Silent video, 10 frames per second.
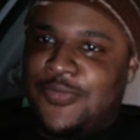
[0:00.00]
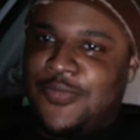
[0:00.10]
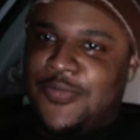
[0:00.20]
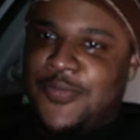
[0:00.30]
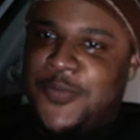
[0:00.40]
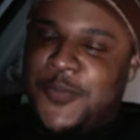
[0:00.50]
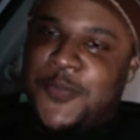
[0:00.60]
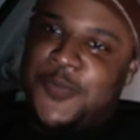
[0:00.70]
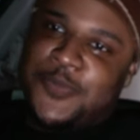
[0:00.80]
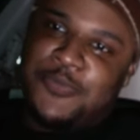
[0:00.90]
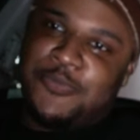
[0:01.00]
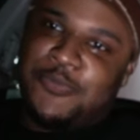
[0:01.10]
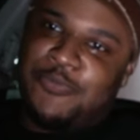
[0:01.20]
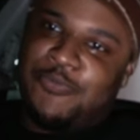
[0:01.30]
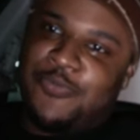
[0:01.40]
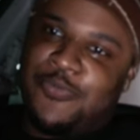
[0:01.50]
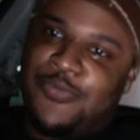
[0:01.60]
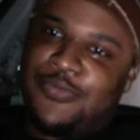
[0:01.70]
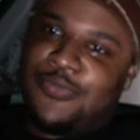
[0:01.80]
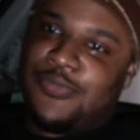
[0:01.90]

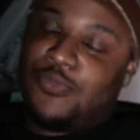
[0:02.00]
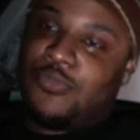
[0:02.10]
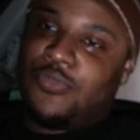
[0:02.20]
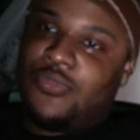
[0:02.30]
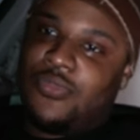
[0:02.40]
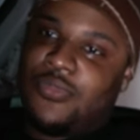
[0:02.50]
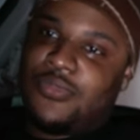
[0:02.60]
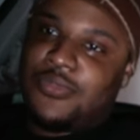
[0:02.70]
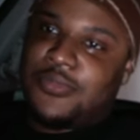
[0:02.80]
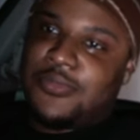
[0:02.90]
The person shown says nothing.